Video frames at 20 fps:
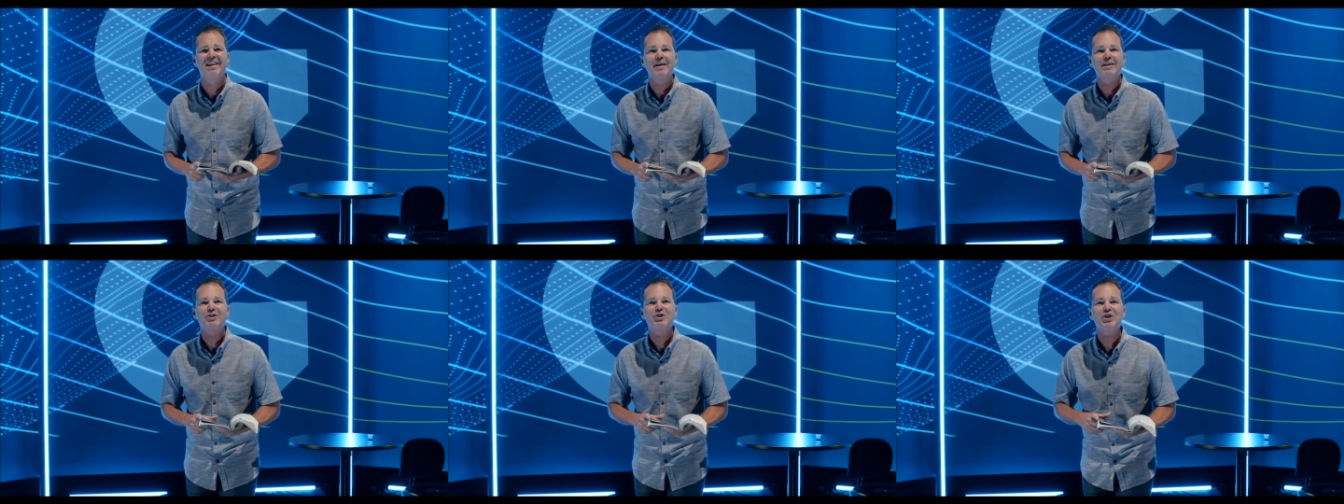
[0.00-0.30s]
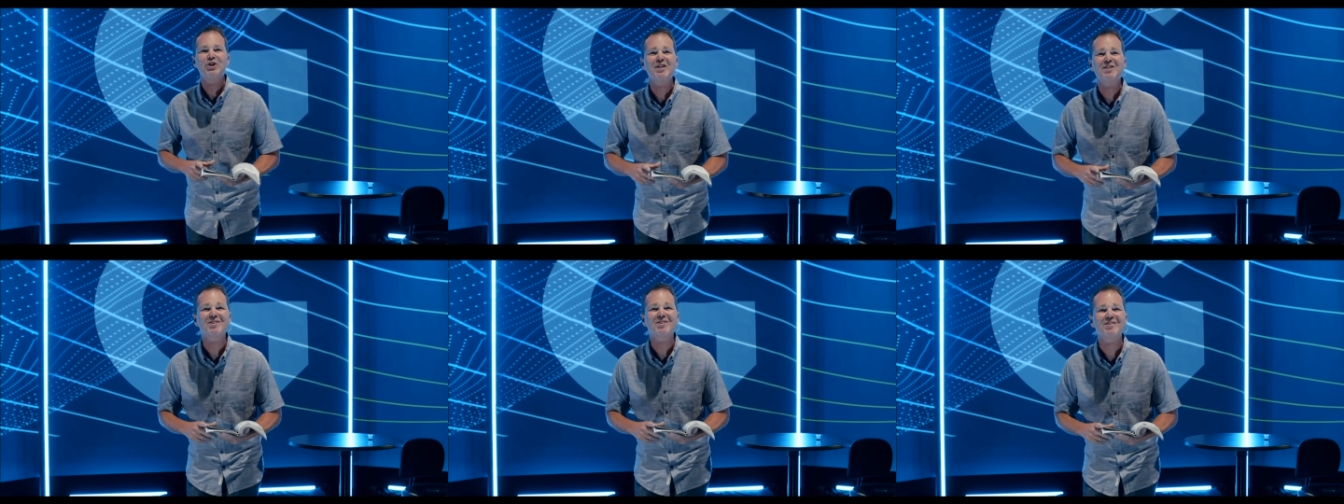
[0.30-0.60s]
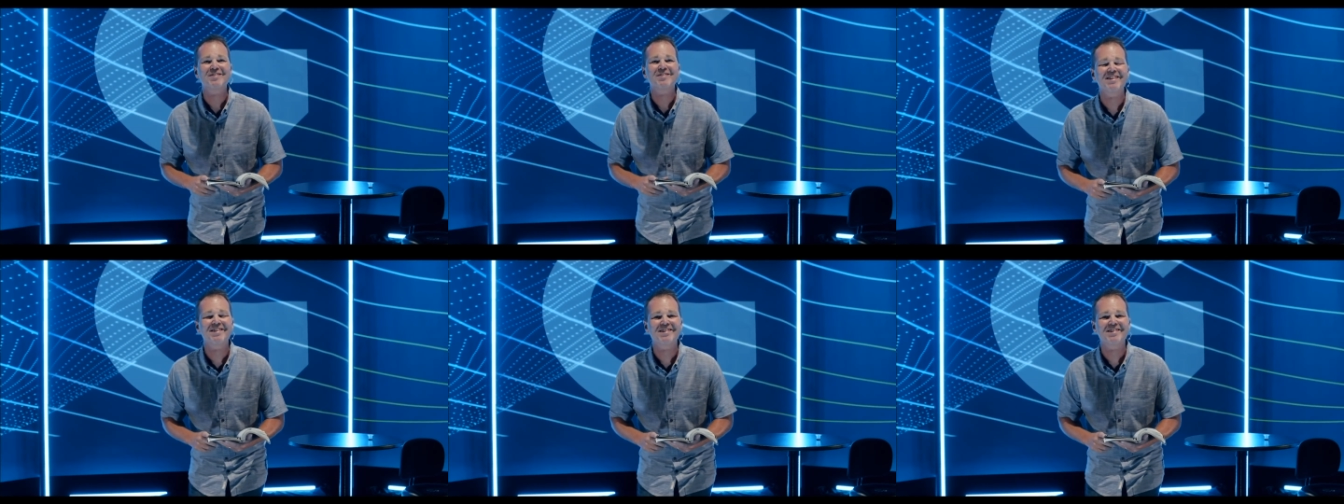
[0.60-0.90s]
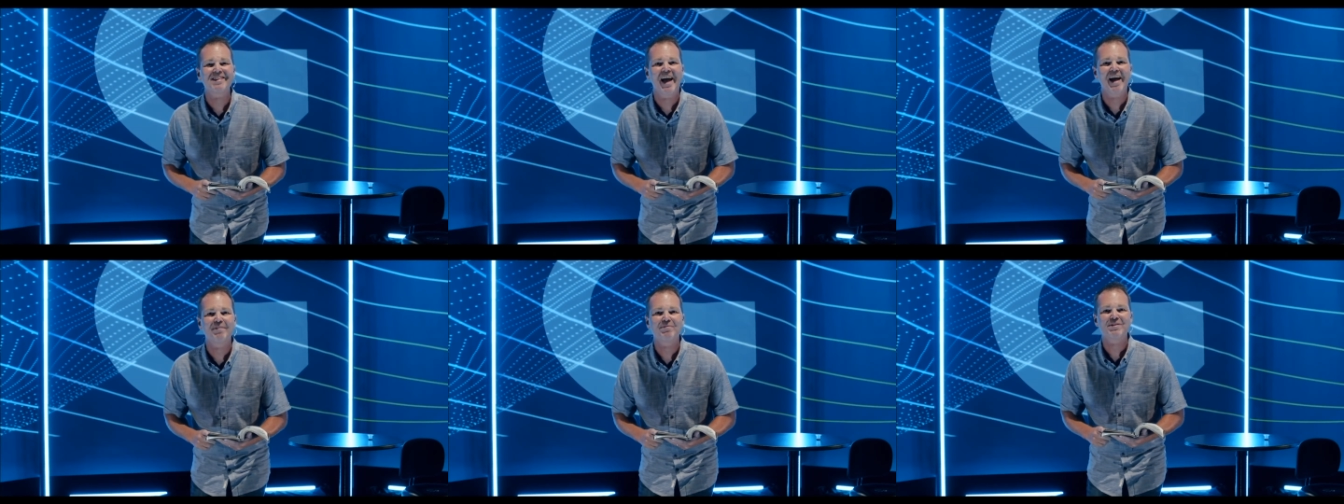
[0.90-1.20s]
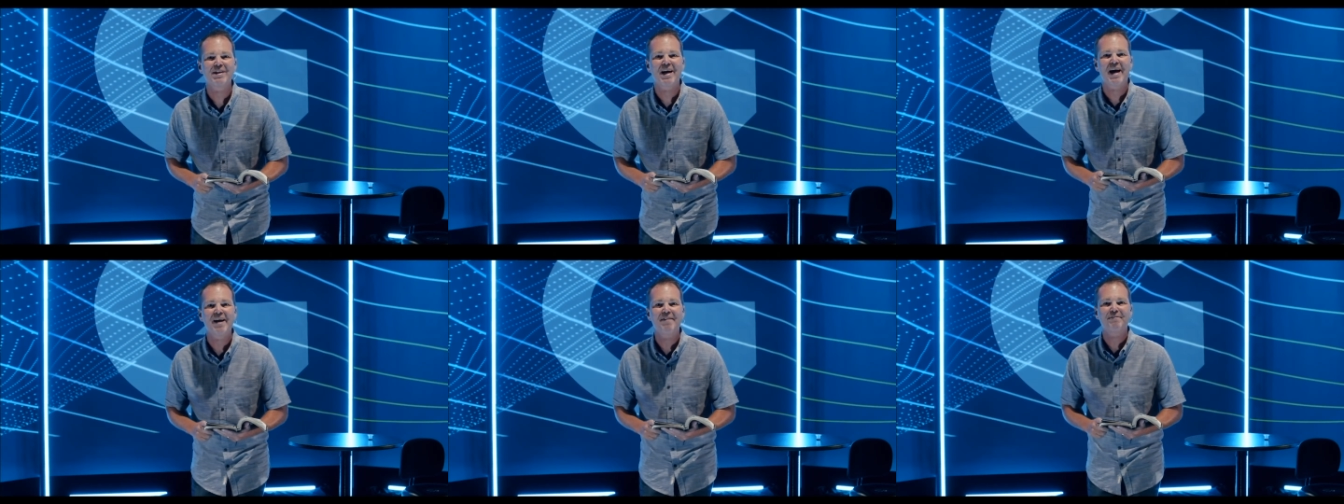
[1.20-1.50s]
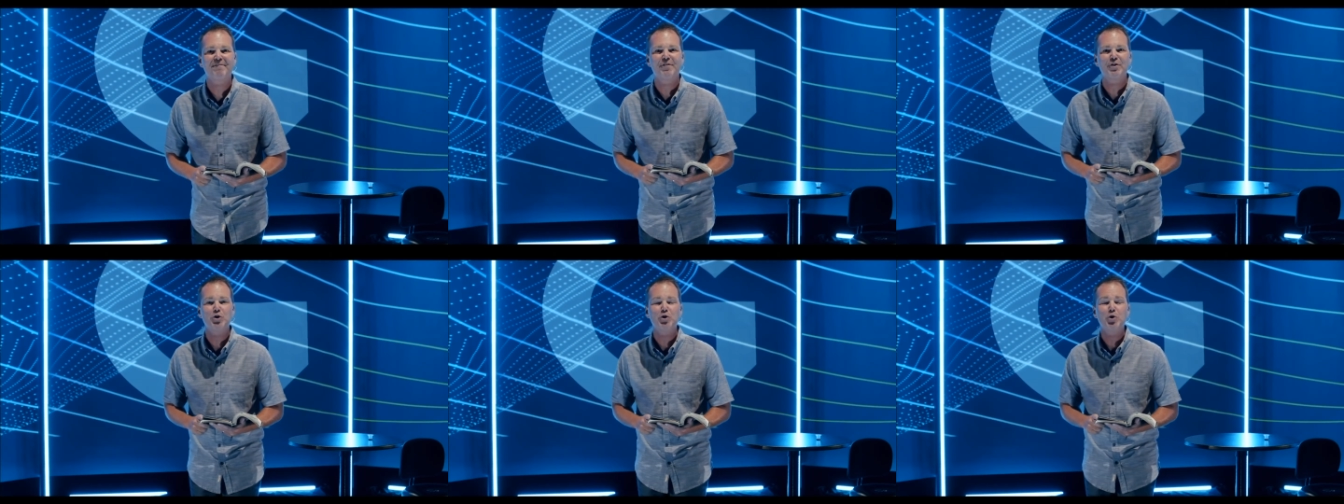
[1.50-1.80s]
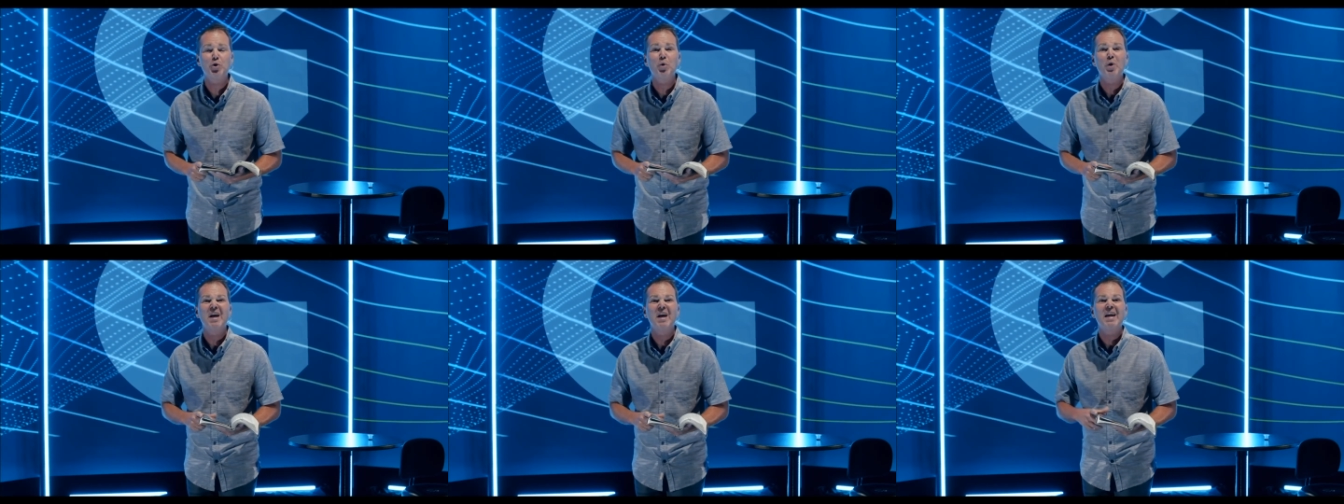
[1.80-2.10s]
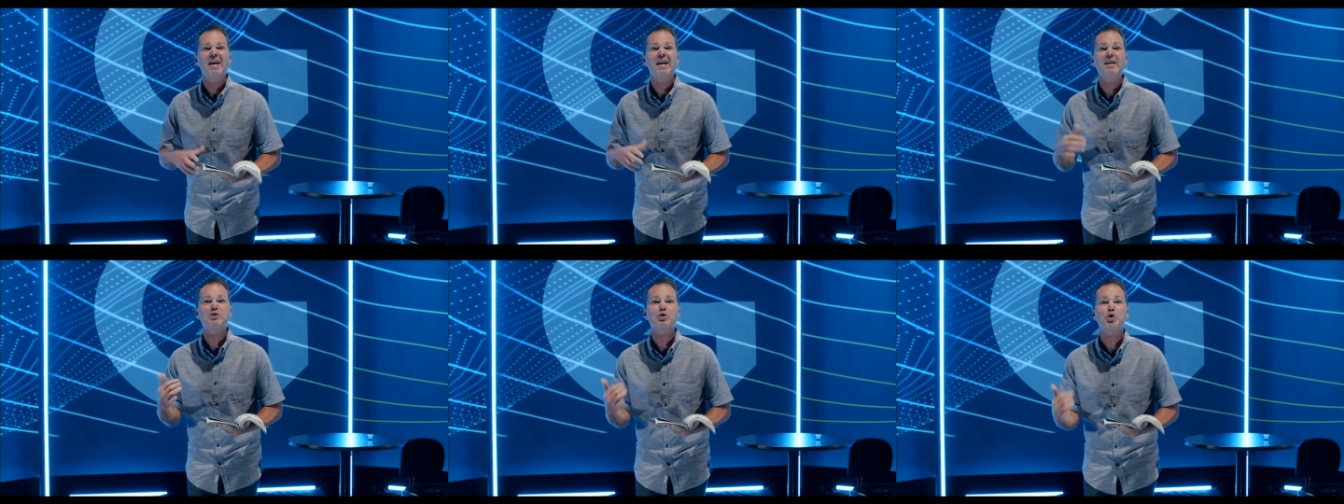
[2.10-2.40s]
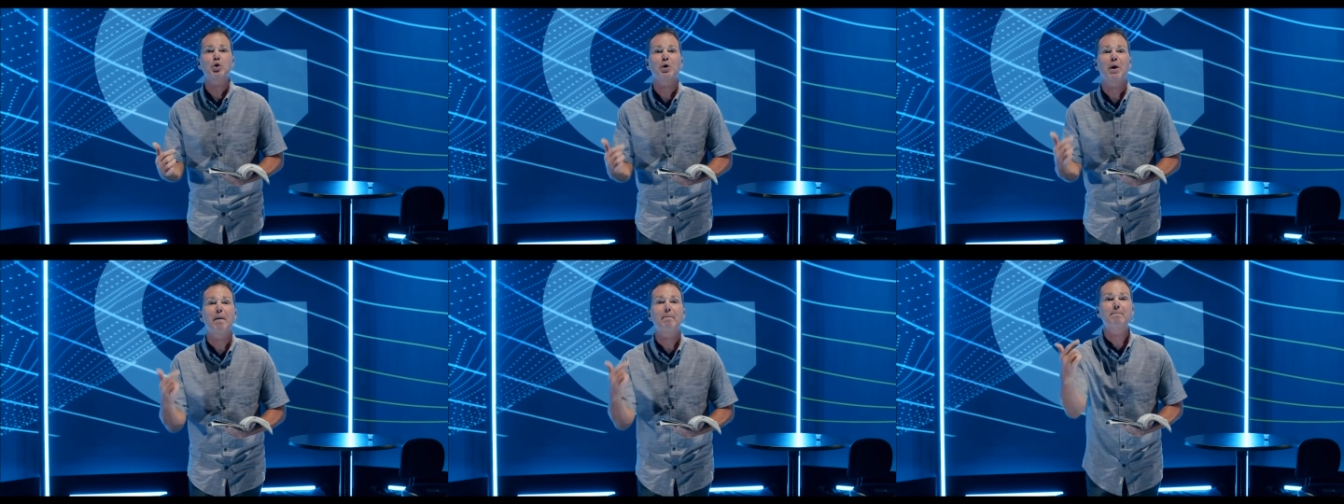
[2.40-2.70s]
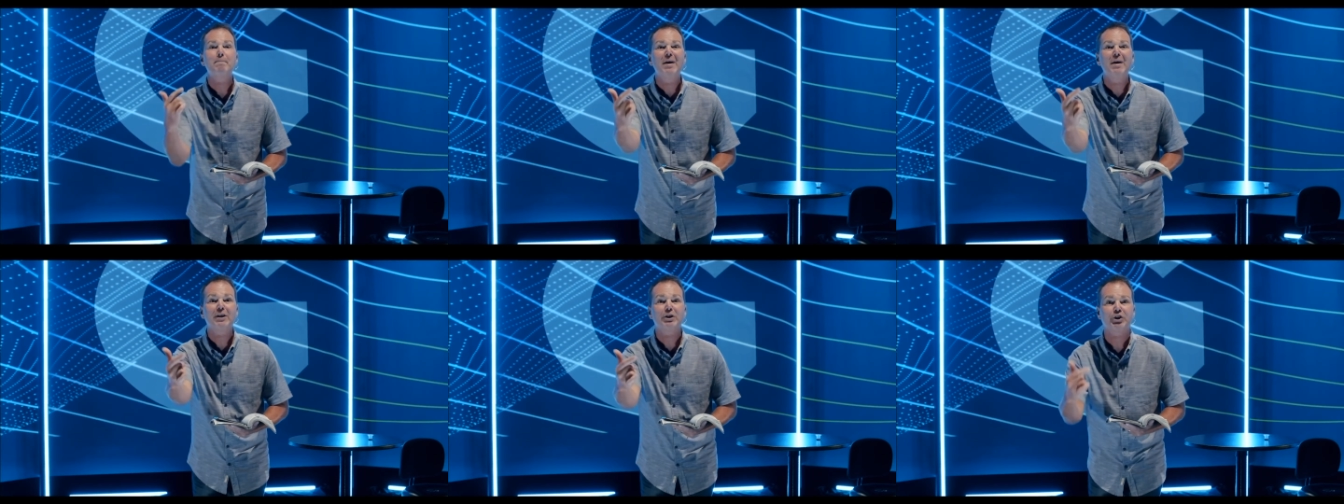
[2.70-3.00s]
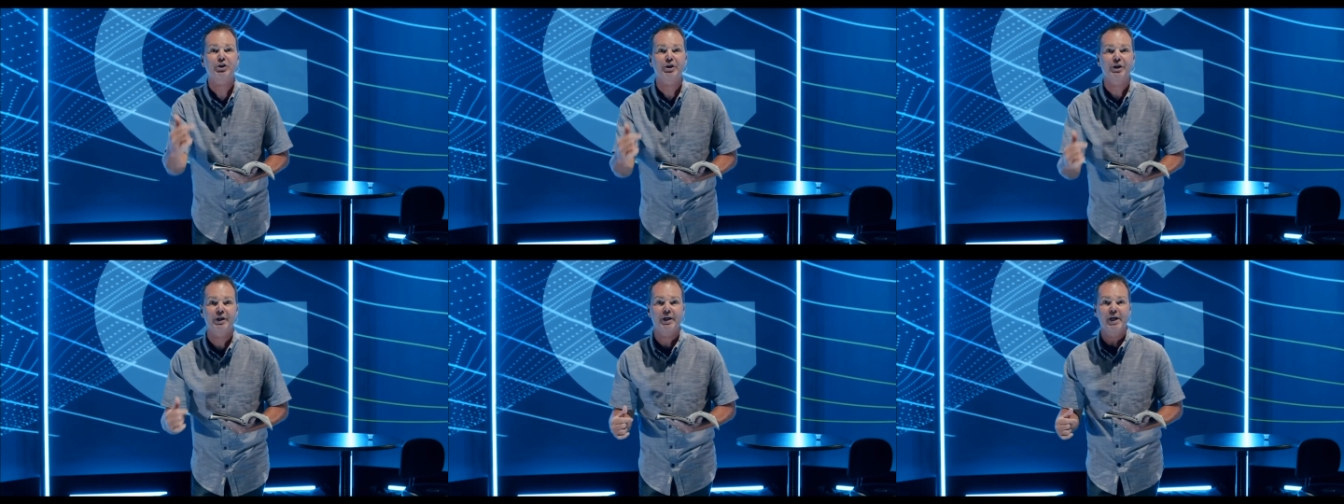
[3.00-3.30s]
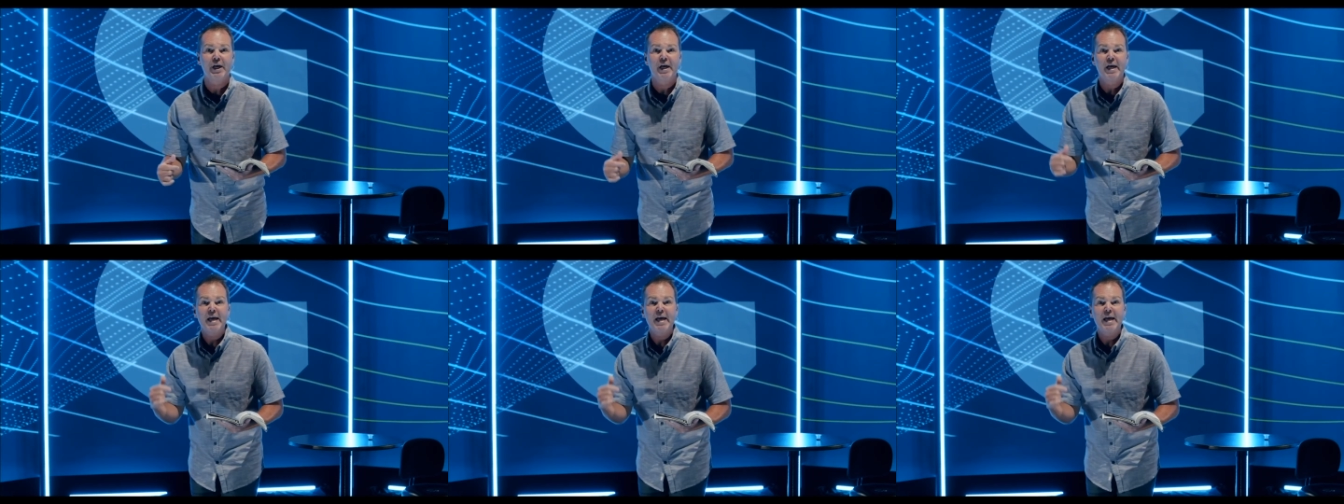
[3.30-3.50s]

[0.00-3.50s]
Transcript: Jesus doesn't have time for you. He's on a mission.